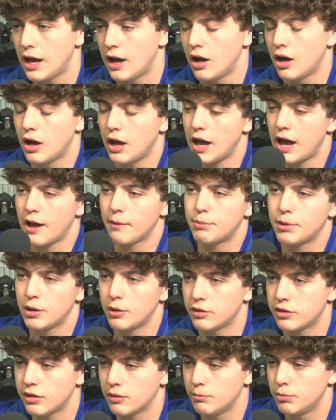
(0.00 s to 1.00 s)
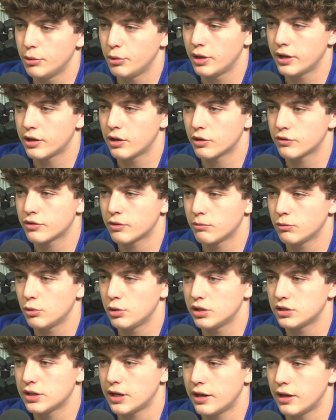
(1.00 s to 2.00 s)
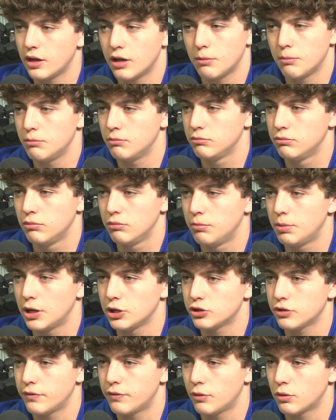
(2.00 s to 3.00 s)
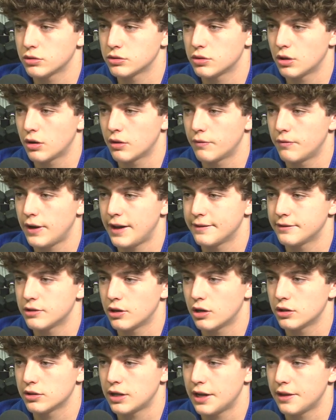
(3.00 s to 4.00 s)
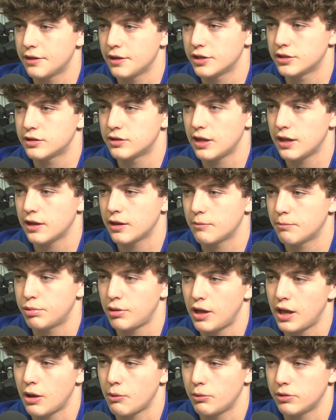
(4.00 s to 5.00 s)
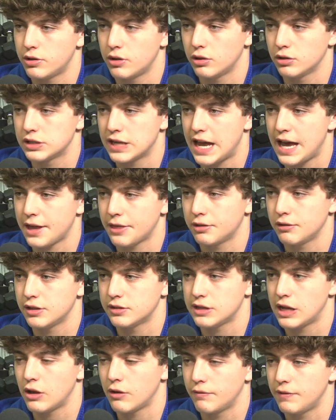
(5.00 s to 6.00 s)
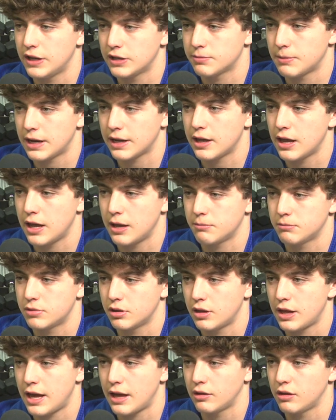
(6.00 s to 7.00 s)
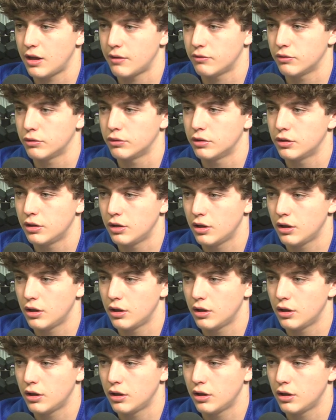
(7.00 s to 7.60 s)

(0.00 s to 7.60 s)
I play with the Bootleggers from Louisiana, a bunch of 4-star and 5-stars. I just think playing with those athletes elevates my game to that level.